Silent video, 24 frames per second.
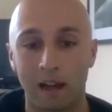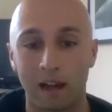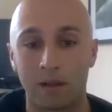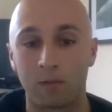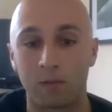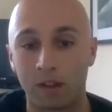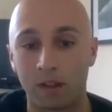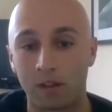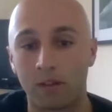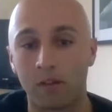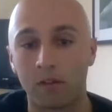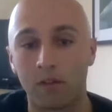and it
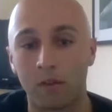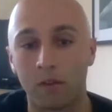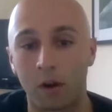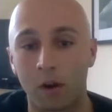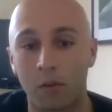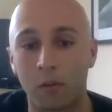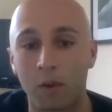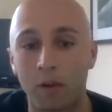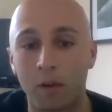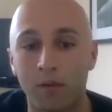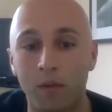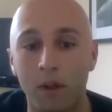was
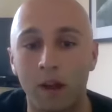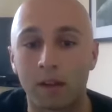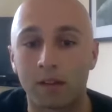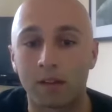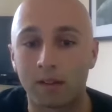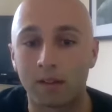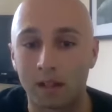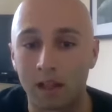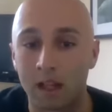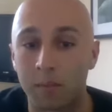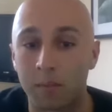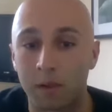interfering with their
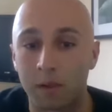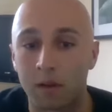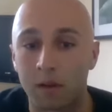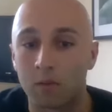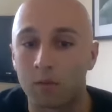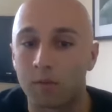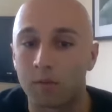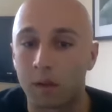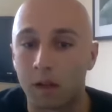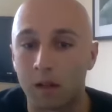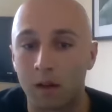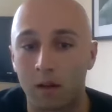sleep and
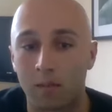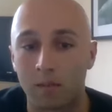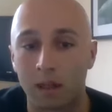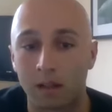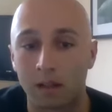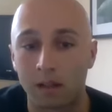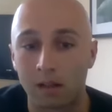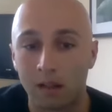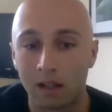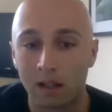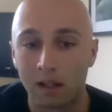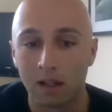it was
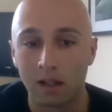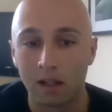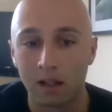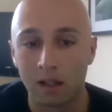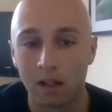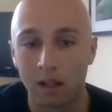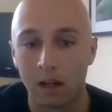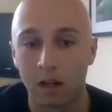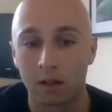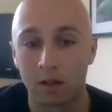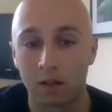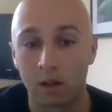becoming,
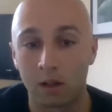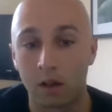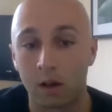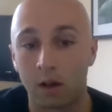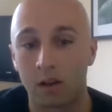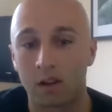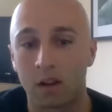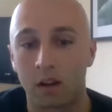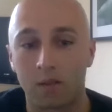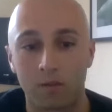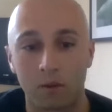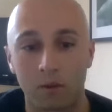
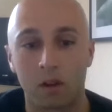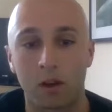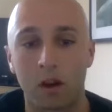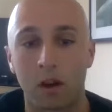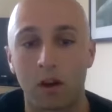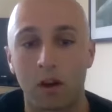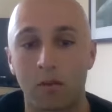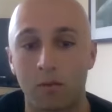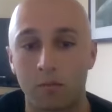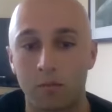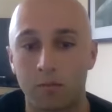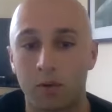a kind of
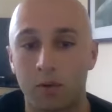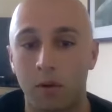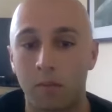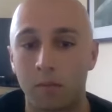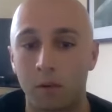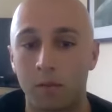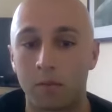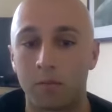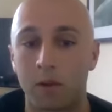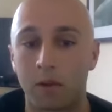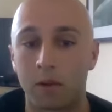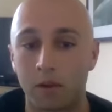recurrent
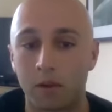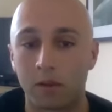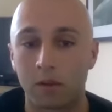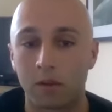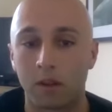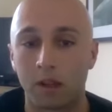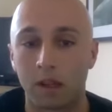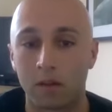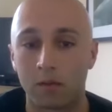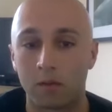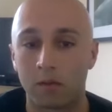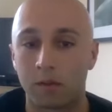problem that you
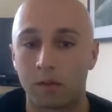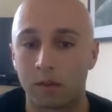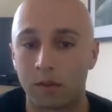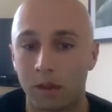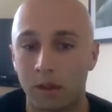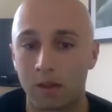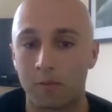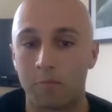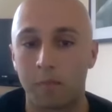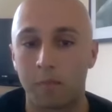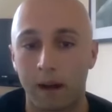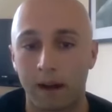could see
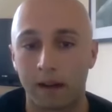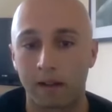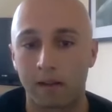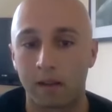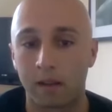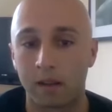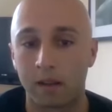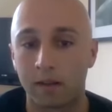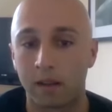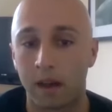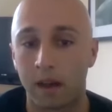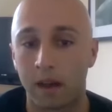was
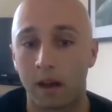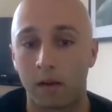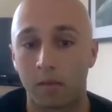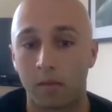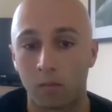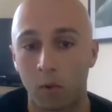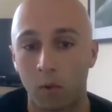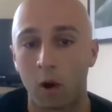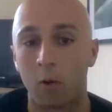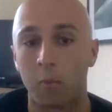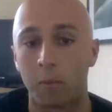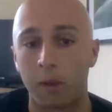impacting their
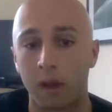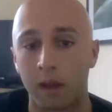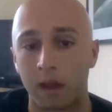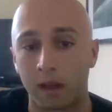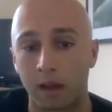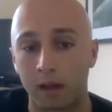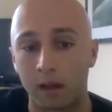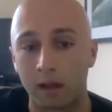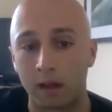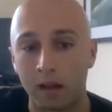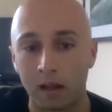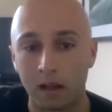
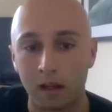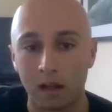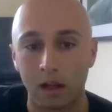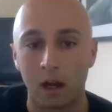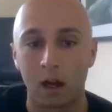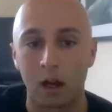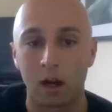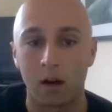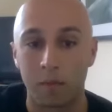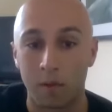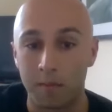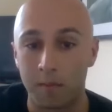well-being,
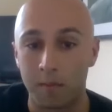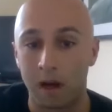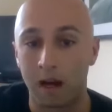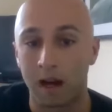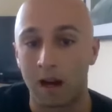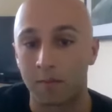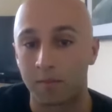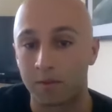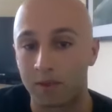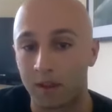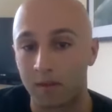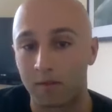but
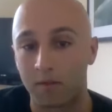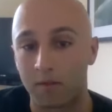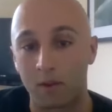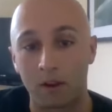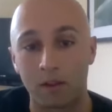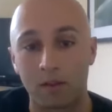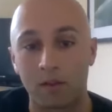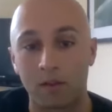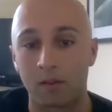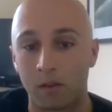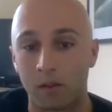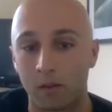perhaps their
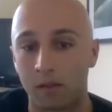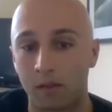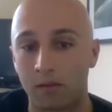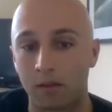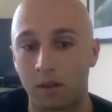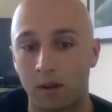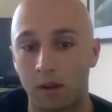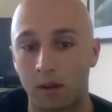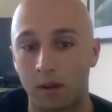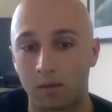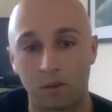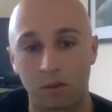friends are
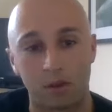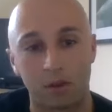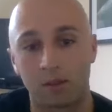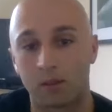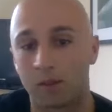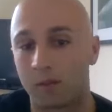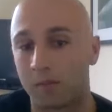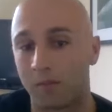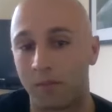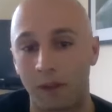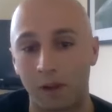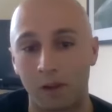
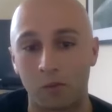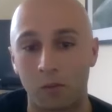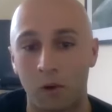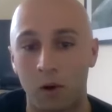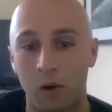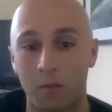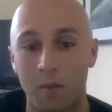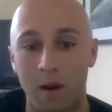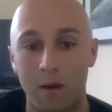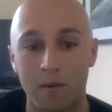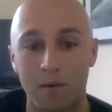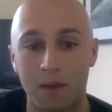doing something as
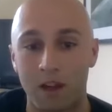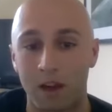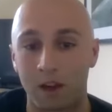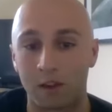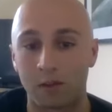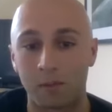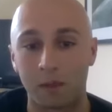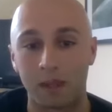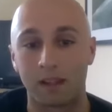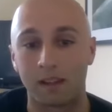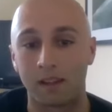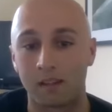well. Maybe they're
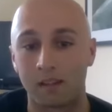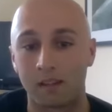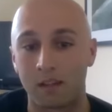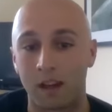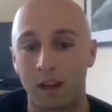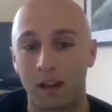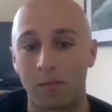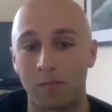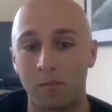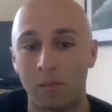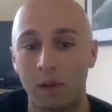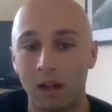speaking
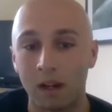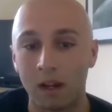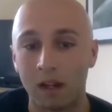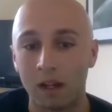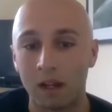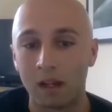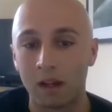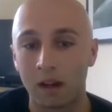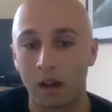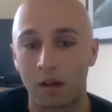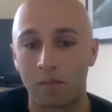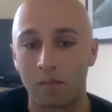to them.
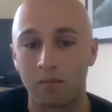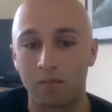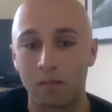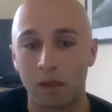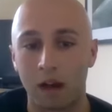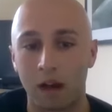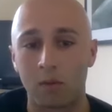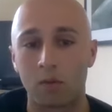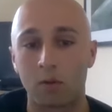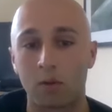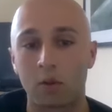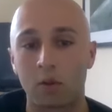
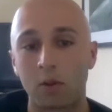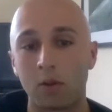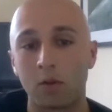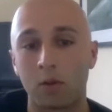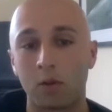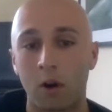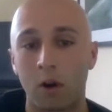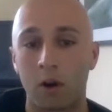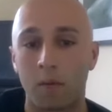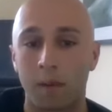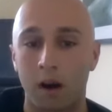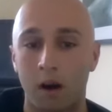How would
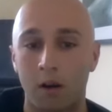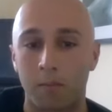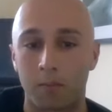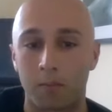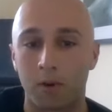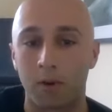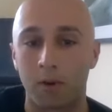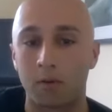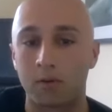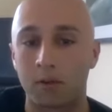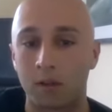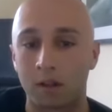you go about
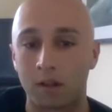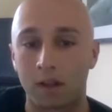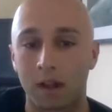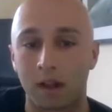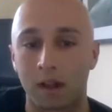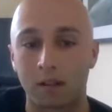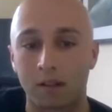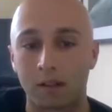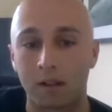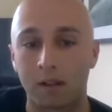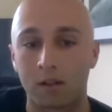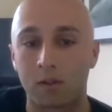approaching
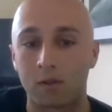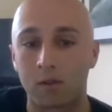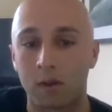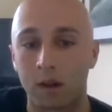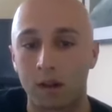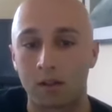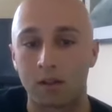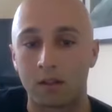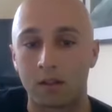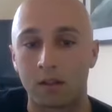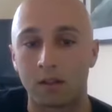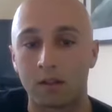that
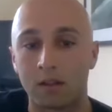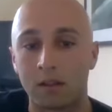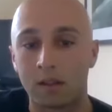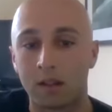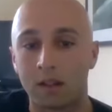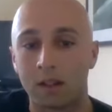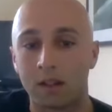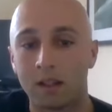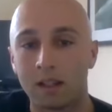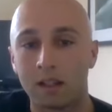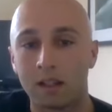situation?